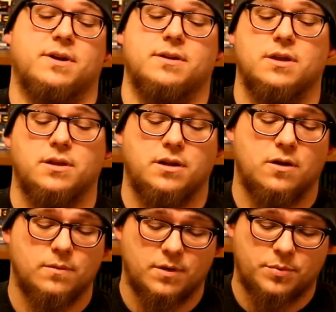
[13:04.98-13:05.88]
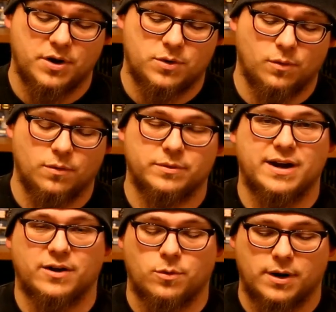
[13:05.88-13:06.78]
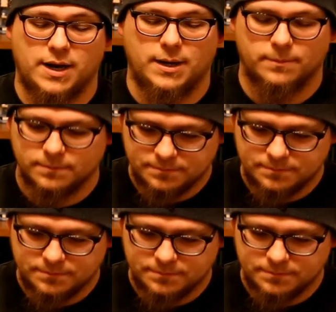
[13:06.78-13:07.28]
but they're pretty cool and kind of quirky.